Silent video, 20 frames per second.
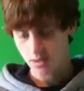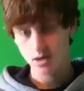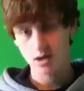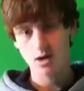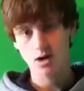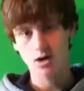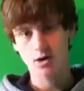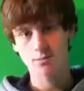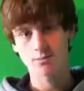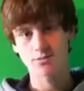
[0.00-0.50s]

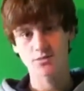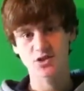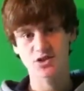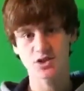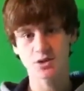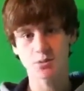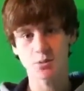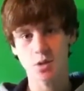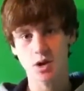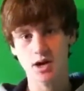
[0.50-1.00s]
um,
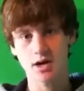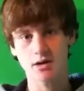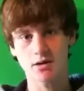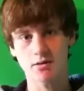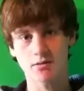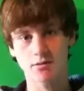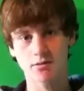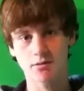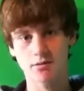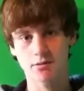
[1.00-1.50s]
same way
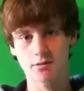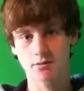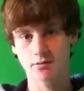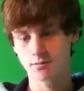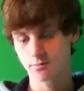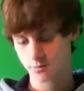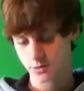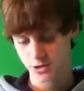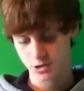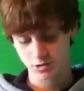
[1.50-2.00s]
of
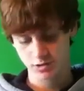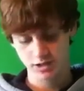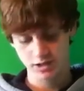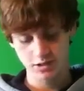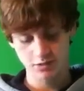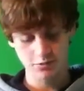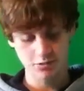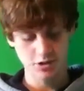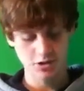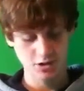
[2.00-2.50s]
shooting
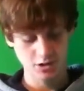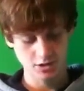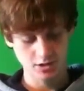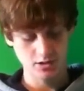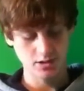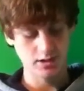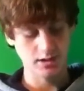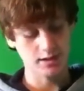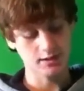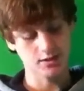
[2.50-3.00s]
it, which is,
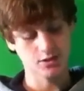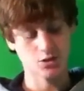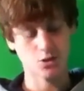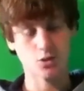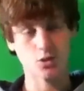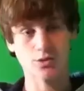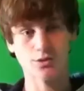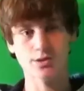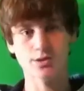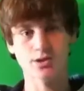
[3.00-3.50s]
again, the
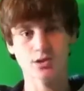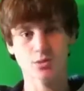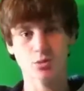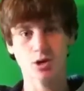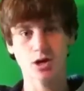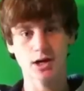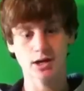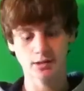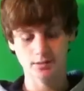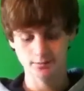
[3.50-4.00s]
torsion
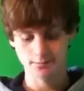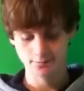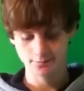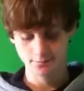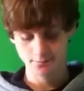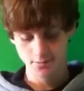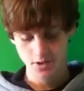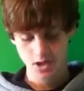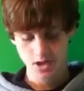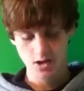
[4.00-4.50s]
spring.
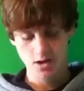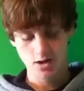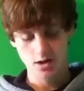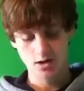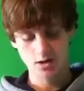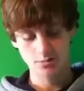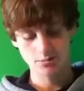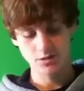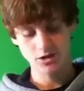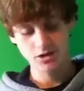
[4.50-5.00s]

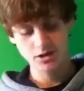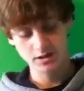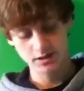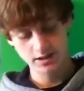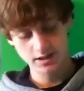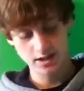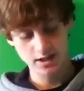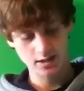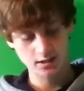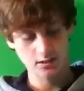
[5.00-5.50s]
Um, you can
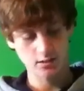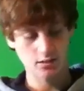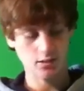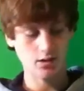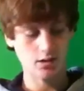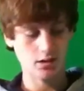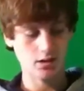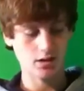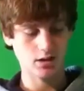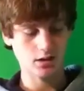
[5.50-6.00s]
get
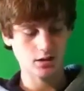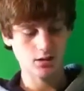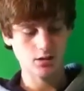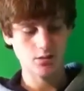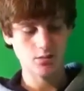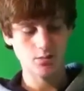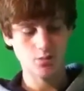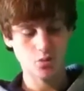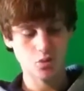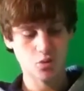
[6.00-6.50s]
the
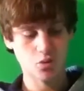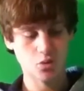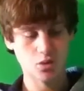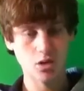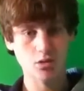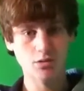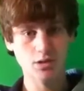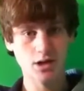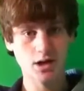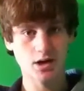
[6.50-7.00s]

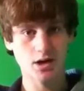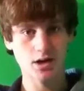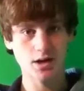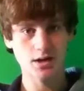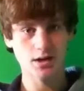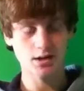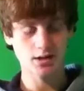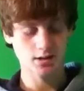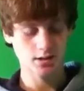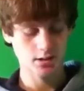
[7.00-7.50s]

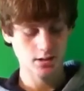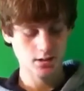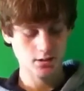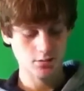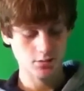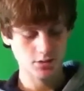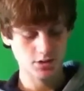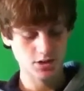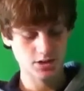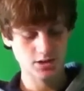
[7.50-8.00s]
Proton,
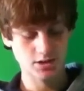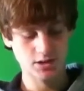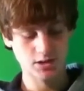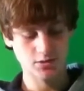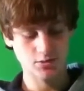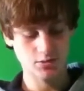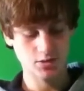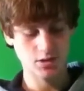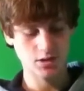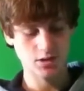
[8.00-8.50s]
which is this
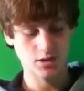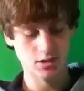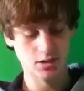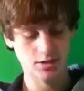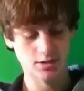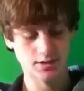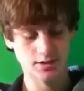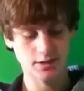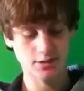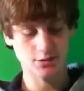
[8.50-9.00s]
one, the
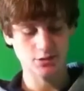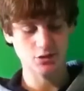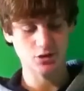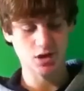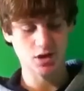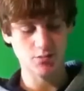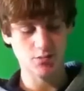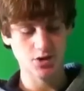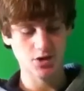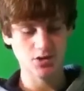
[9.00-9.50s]

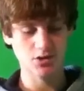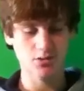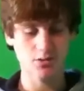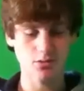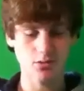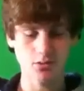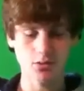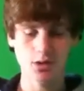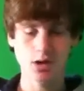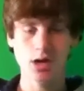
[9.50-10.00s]
single-shot
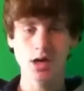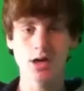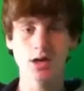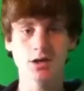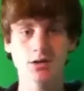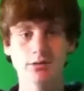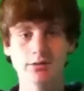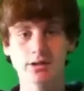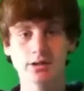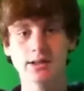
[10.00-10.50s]
pistol.
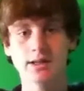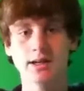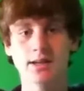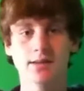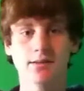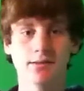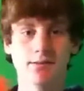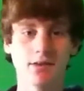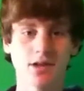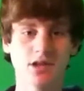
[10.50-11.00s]
You can get the
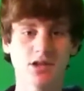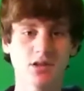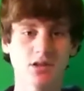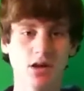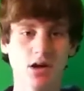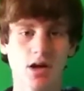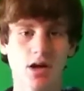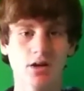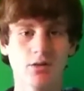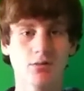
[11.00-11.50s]

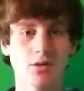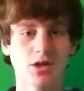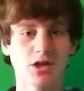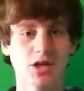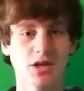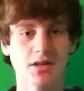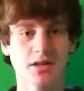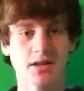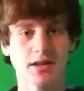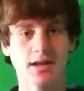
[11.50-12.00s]
Vigilon, which I
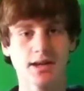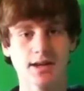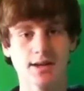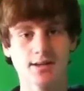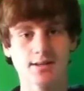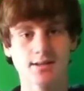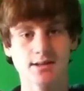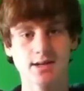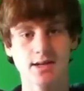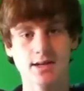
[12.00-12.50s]
think
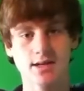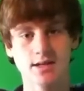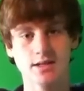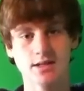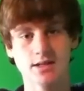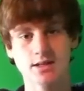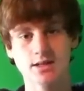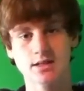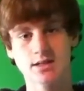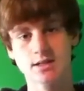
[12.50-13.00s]
has a
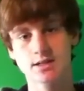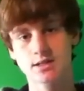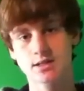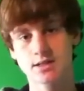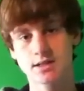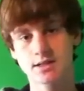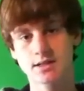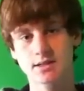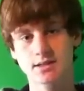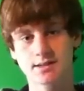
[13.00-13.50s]

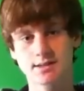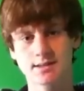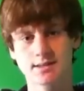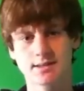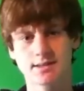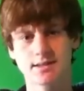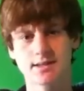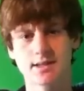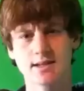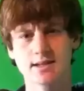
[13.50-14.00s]

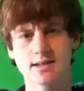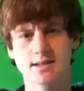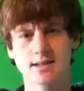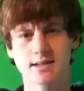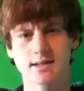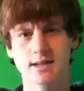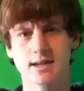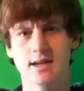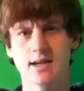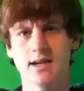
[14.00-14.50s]

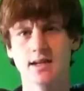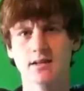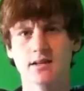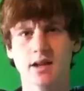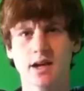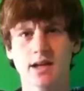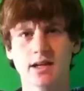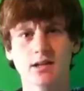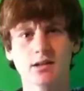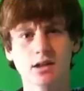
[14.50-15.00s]
six-disc
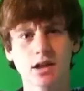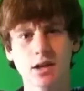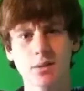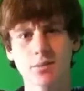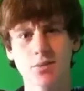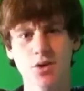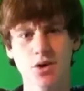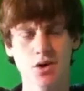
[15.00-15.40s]
inline clip.